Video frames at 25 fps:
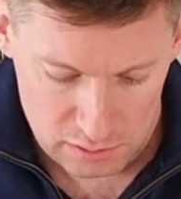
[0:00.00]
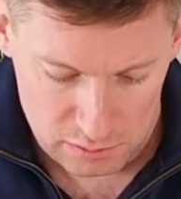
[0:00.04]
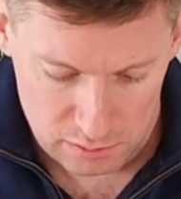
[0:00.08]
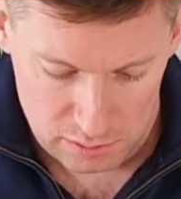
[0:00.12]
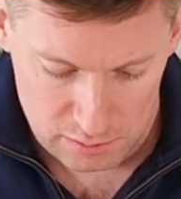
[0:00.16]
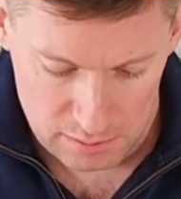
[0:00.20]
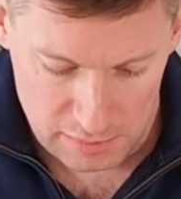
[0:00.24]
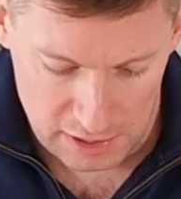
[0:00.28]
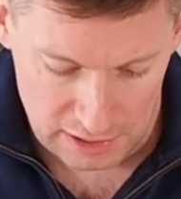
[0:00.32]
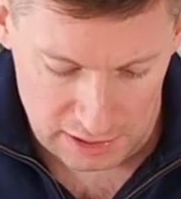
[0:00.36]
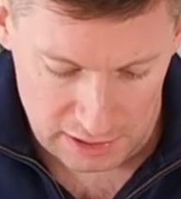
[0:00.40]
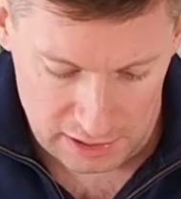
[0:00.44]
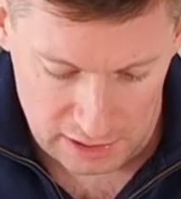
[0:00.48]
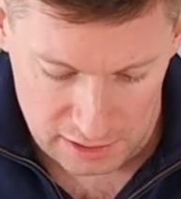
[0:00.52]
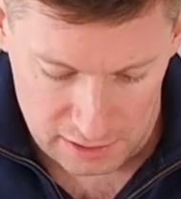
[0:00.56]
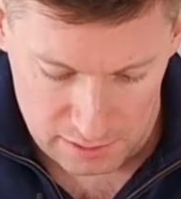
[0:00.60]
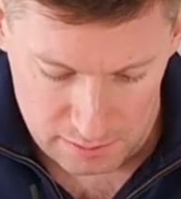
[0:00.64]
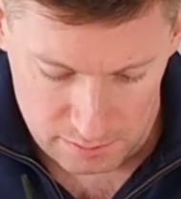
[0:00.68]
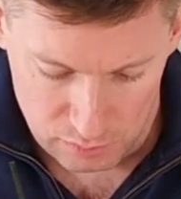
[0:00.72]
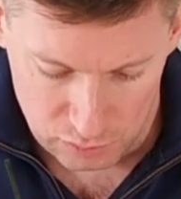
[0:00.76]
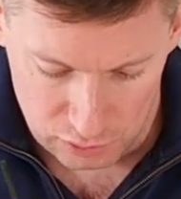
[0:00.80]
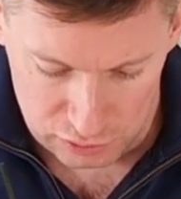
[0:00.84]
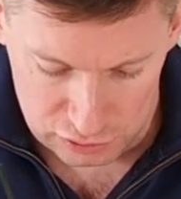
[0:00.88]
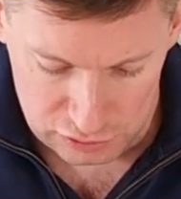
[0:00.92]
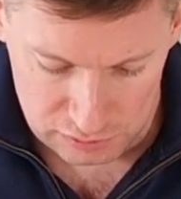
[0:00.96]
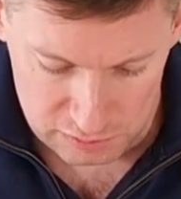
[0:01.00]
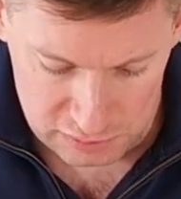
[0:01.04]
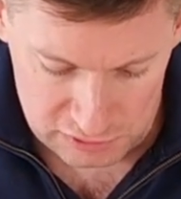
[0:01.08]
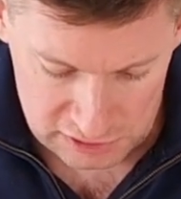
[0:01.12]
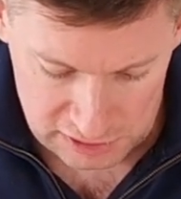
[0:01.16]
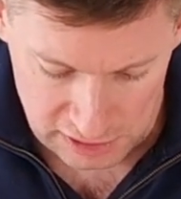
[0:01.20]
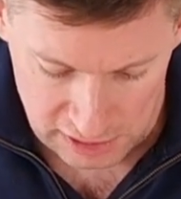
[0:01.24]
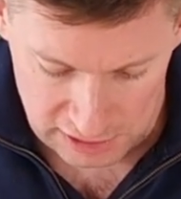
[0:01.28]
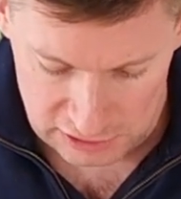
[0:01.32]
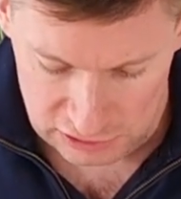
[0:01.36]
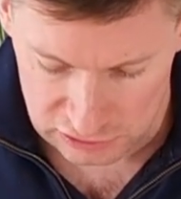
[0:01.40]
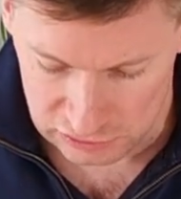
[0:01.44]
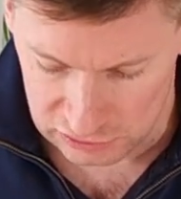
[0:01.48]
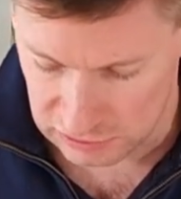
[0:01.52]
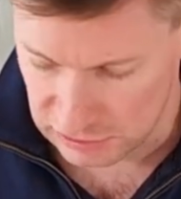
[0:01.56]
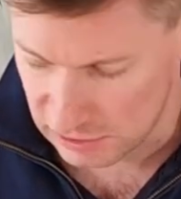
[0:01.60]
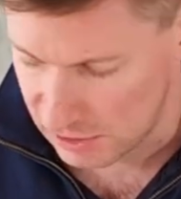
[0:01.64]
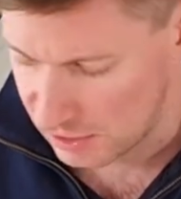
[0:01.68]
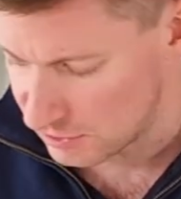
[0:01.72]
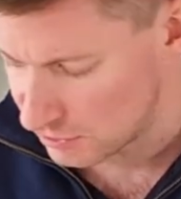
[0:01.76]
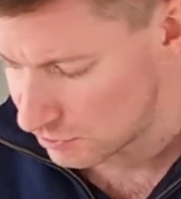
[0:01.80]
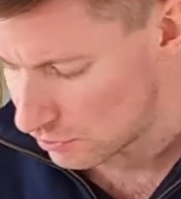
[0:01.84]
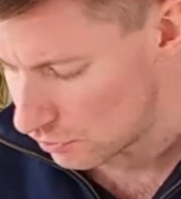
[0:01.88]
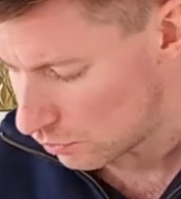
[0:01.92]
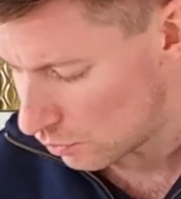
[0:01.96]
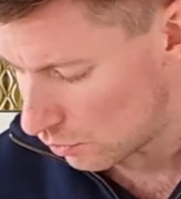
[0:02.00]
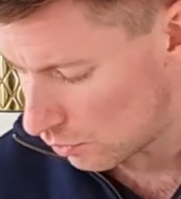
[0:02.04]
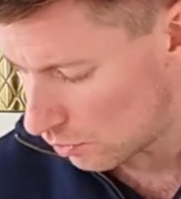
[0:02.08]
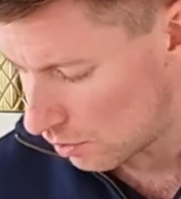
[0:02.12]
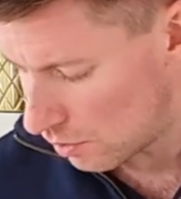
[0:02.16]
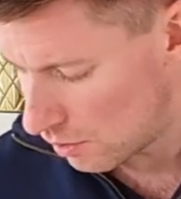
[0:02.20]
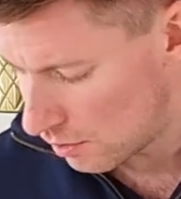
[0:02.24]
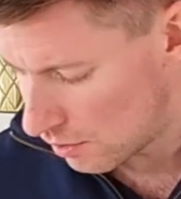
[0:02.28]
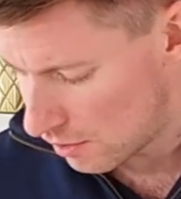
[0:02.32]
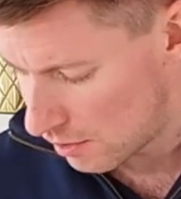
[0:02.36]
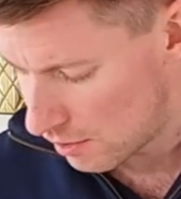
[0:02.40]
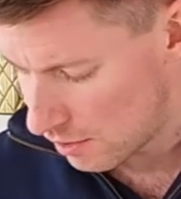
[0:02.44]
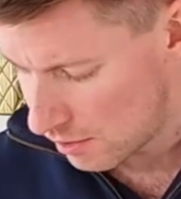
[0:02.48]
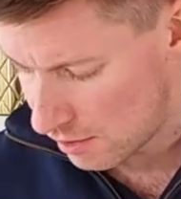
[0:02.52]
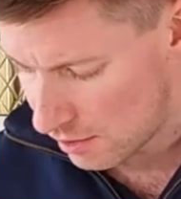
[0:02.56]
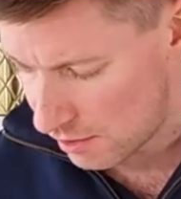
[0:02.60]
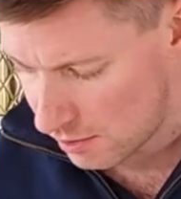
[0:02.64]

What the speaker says: we'll make a more substantial sized hole.